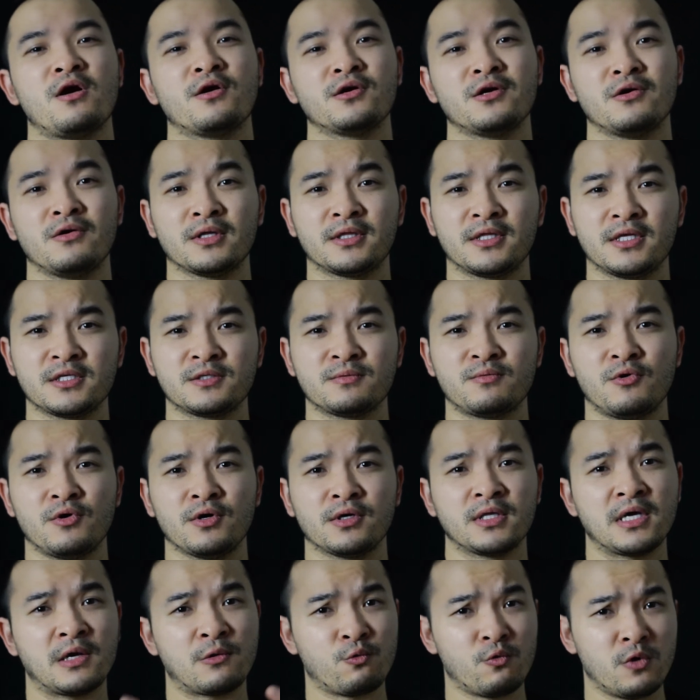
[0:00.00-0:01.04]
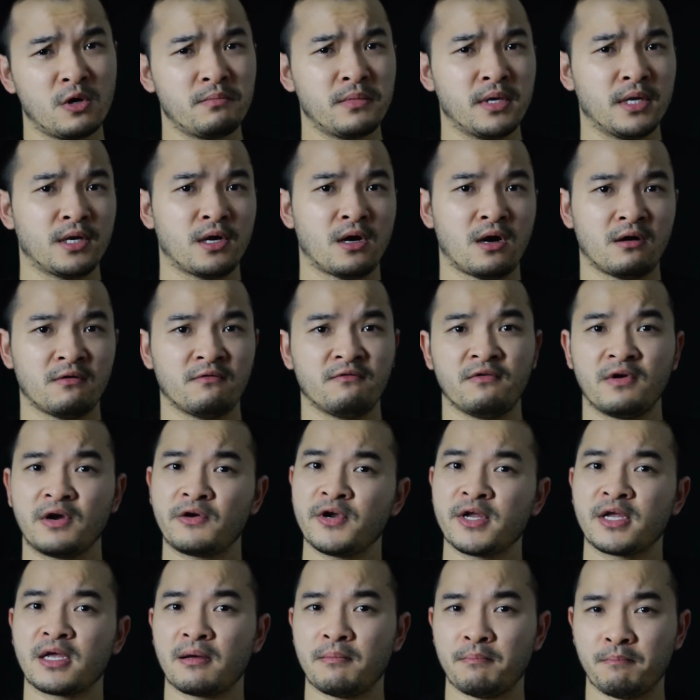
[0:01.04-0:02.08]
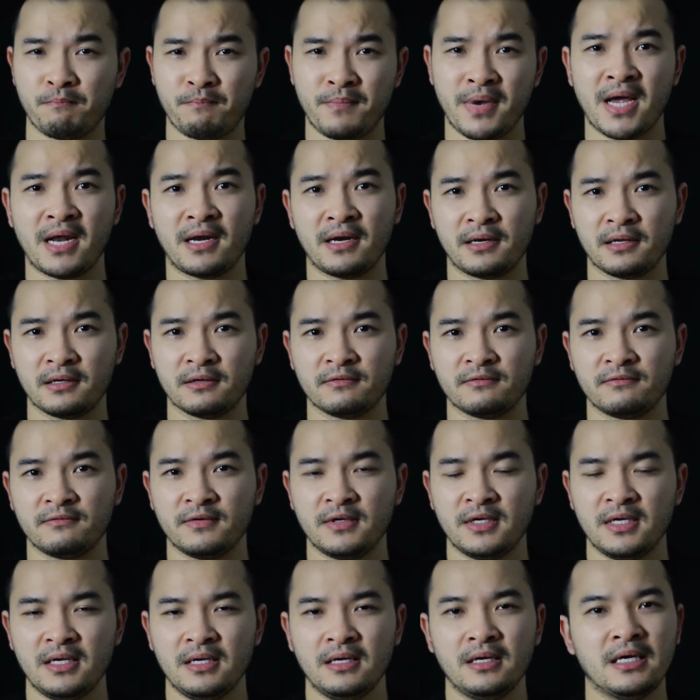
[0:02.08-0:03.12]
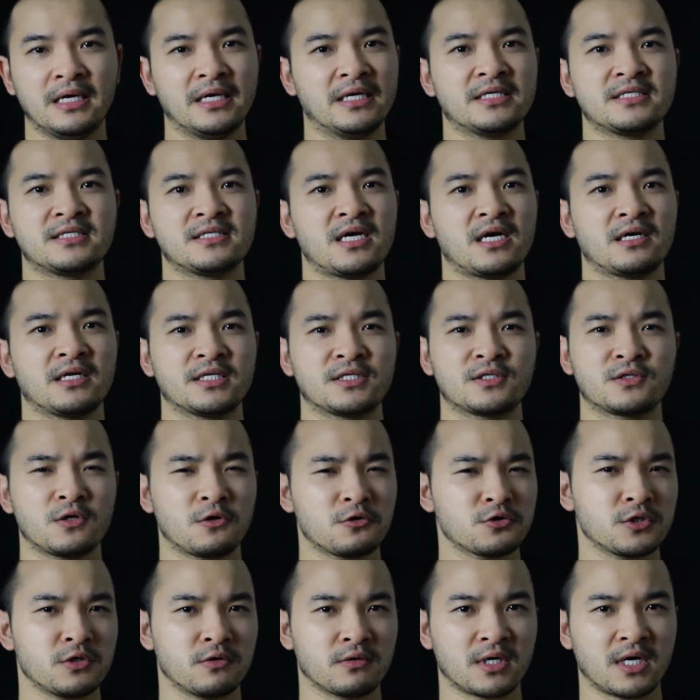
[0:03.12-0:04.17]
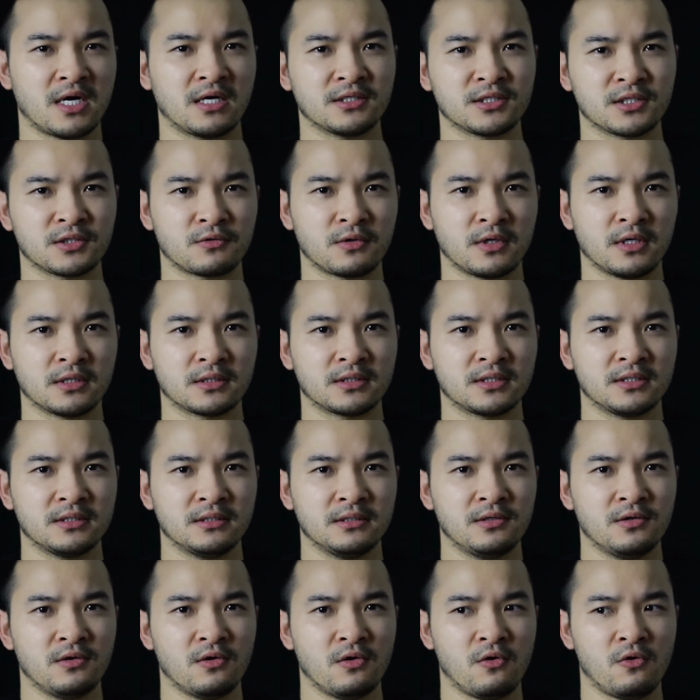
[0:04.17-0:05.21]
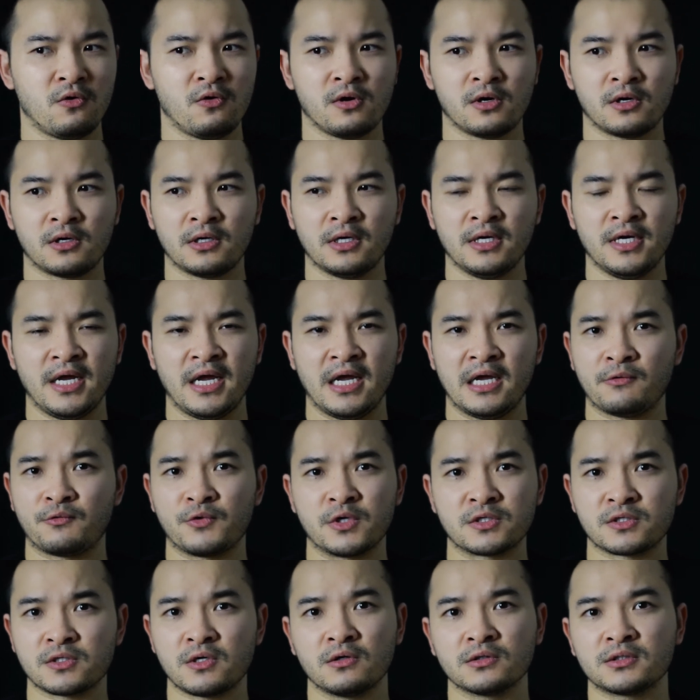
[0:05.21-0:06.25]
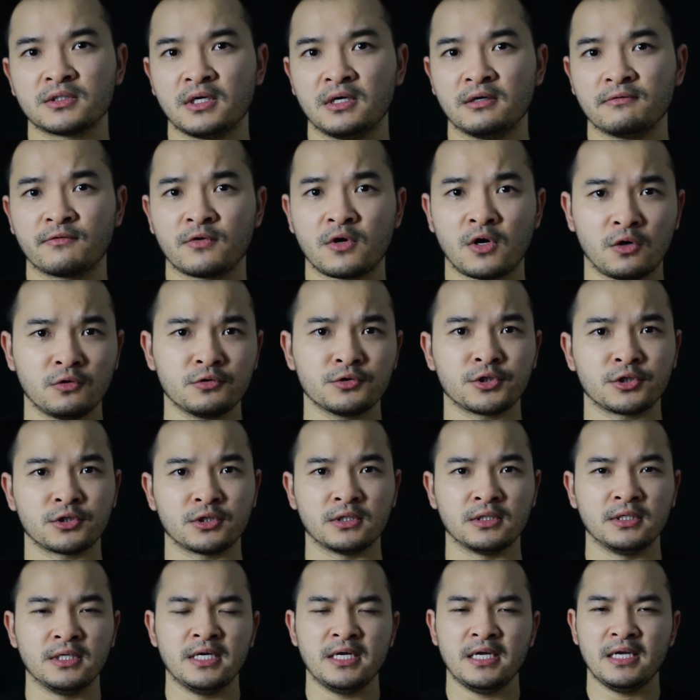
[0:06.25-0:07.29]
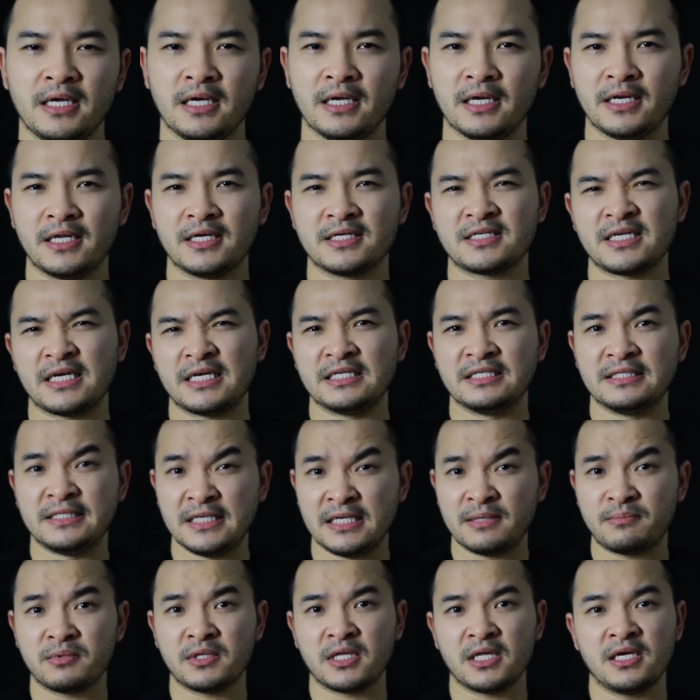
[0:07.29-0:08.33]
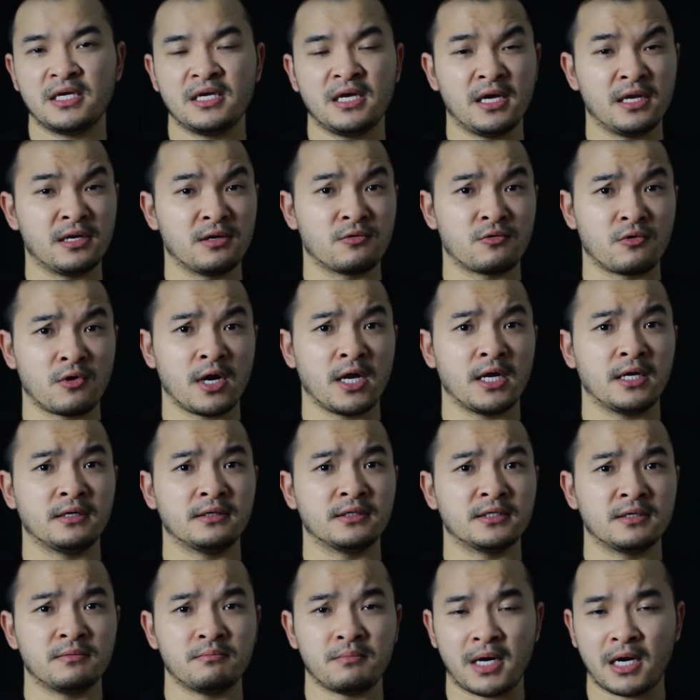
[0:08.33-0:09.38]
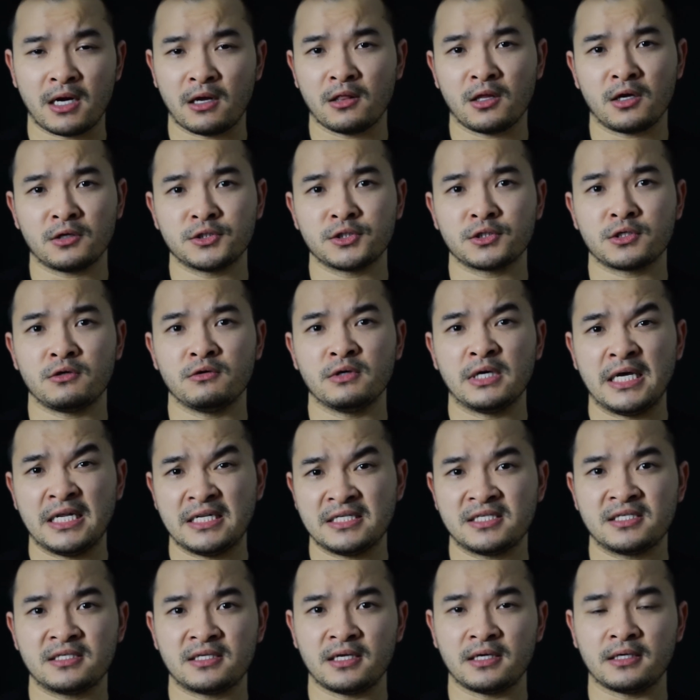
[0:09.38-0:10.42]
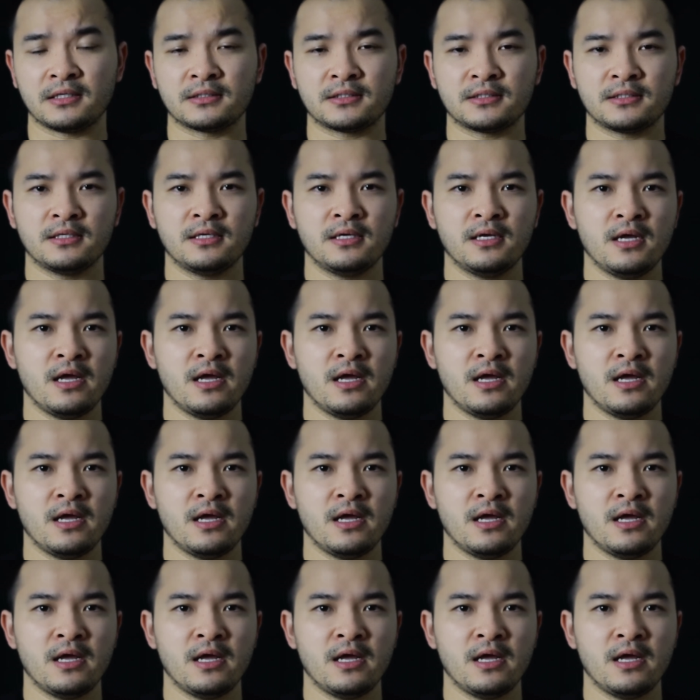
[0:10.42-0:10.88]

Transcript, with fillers: all know at this point that women are very competitive. It is not a social construct or a result of culture. It is a deeply ingrained biological instinct,